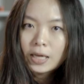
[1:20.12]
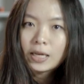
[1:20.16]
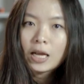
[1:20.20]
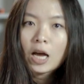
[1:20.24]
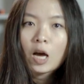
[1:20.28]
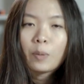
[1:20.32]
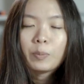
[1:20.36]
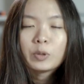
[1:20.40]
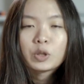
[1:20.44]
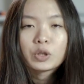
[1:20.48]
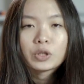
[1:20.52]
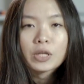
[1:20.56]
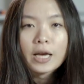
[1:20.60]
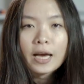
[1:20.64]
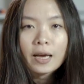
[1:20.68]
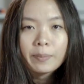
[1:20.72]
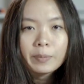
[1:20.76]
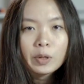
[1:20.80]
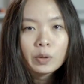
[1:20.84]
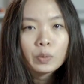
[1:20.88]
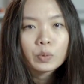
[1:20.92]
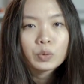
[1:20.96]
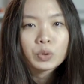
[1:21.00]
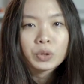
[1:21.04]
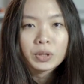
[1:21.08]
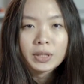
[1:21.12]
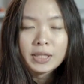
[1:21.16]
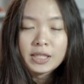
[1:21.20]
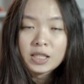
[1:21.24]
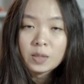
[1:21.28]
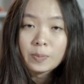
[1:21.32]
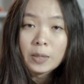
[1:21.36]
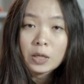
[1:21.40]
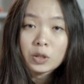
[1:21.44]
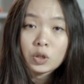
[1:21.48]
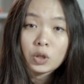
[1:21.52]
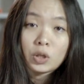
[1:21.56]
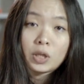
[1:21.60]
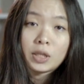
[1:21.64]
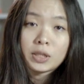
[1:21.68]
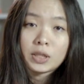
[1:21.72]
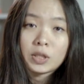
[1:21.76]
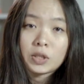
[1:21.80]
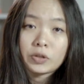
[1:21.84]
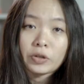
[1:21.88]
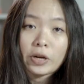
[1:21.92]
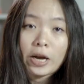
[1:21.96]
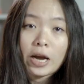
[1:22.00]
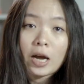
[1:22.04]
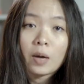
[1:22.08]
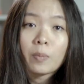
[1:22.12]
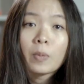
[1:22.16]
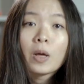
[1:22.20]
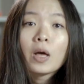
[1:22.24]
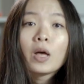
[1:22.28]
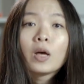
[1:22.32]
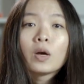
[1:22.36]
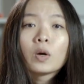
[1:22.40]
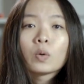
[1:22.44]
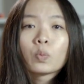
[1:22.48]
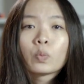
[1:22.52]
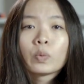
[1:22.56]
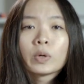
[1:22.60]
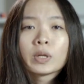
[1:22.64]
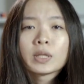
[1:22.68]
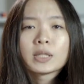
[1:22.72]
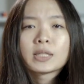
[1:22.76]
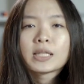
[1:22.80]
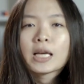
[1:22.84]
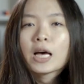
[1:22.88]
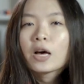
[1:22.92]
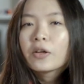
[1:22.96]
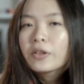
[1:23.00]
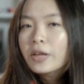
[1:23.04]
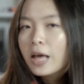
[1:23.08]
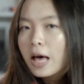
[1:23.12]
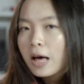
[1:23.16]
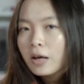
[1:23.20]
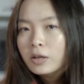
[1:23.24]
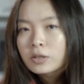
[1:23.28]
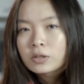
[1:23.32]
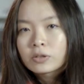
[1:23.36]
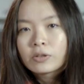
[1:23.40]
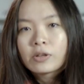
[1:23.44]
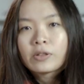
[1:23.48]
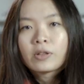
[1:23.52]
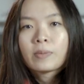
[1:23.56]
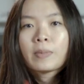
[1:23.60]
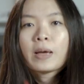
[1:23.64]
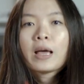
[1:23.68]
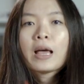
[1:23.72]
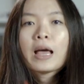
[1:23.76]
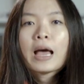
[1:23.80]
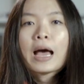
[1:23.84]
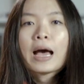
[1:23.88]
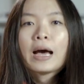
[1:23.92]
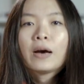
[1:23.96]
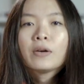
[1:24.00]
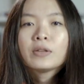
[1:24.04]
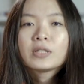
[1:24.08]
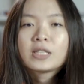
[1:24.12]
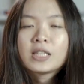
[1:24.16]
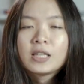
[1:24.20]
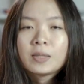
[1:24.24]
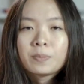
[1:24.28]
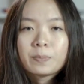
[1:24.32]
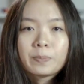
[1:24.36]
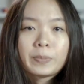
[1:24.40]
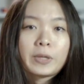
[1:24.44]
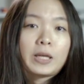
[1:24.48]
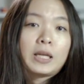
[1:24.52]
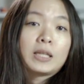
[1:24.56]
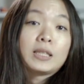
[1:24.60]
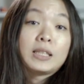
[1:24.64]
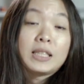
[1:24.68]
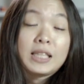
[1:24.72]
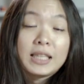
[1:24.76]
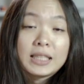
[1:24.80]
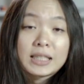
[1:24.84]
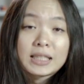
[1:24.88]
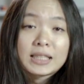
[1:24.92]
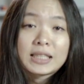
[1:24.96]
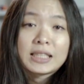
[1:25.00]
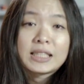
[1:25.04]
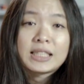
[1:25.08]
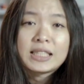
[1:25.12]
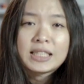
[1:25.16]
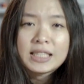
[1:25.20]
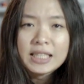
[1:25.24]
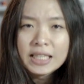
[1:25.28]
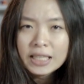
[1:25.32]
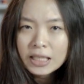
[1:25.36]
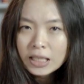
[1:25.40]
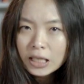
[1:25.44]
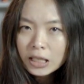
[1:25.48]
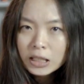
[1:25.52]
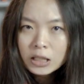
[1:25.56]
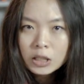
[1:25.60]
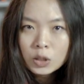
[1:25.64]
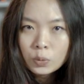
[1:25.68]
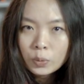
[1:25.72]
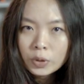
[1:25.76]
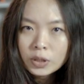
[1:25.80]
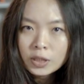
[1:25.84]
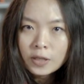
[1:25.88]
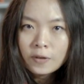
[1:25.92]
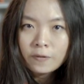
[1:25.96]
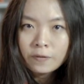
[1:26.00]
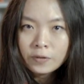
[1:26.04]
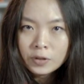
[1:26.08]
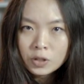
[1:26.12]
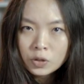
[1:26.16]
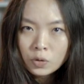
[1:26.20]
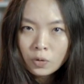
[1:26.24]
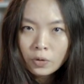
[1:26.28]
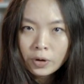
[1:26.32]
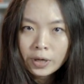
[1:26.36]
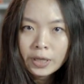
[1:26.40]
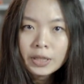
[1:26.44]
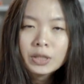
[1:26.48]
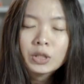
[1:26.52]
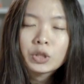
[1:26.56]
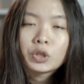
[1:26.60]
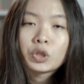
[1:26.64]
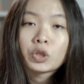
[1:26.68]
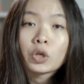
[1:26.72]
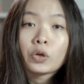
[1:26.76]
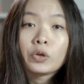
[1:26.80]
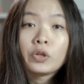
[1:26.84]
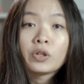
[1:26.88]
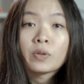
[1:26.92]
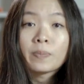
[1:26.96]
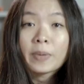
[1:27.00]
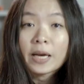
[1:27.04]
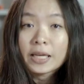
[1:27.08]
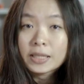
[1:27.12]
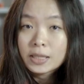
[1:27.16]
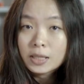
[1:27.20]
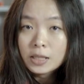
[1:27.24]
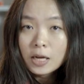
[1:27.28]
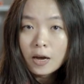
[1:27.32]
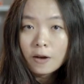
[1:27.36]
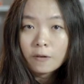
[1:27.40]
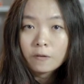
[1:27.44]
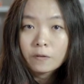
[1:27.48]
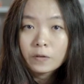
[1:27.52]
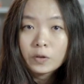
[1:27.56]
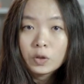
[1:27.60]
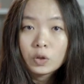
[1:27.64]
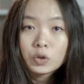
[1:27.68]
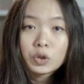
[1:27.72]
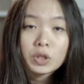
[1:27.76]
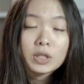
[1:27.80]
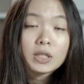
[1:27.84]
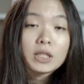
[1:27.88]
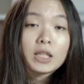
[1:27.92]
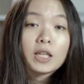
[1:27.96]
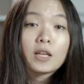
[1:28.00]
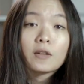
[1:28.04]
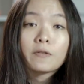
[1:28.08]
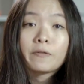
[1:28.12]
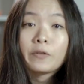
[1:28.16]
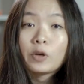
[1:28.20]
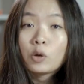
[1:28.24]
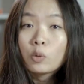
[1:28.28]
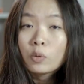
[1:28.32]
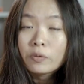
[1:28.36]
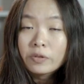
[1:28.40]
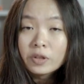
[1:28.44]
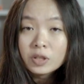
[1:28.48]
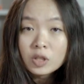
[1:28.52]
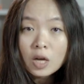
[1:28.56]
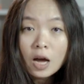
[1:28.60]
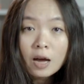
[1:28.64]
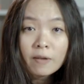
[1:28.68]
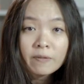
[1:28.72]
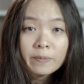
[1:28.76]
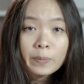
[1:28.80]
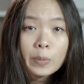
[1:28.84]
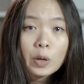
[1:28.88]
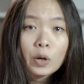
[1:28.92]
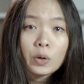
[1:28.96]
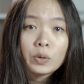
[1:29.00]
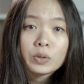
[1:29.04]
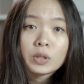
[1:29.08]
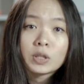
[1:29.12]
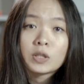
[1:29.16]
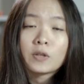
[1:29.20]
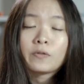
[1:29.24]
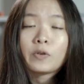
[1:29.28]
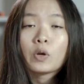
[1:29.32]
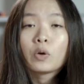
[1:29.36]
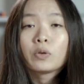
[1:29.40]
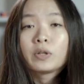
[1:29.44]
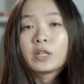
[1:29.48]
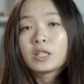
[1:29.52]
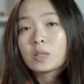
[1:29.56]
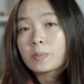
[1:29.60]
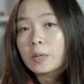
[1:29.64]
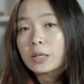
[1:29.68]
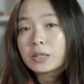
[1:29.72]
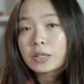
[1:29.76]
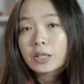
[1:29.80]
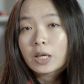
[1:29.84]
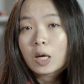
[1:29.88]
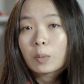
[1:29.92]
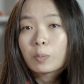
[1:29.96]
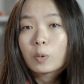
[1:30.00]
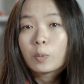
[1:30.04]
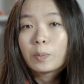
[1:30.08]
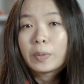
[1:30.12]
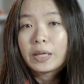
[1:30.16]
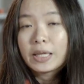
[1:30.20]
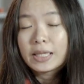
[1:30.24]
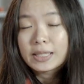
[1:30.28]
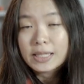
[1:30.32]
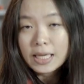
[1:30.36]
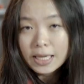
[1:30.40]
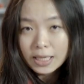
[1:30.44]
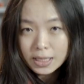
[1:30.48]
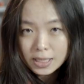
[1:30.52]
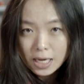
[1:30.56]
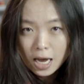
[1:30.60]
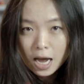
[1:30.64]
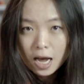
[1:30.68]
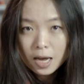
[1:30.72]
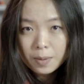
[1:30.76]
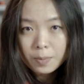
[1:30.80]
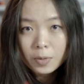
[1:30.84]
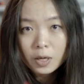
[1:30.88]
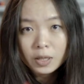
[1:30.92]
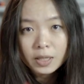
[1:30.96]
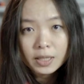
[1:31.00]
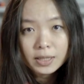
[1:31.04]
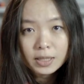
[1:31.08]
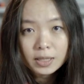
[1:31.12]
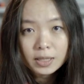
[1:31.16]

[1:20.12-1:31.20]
And how much time you usually spend on Instagram will tell the algorithm how deep it needs to dig into its inventory to show you the best stuff. You'll just see a few of the top posts if you only spend a couple minutes at a time on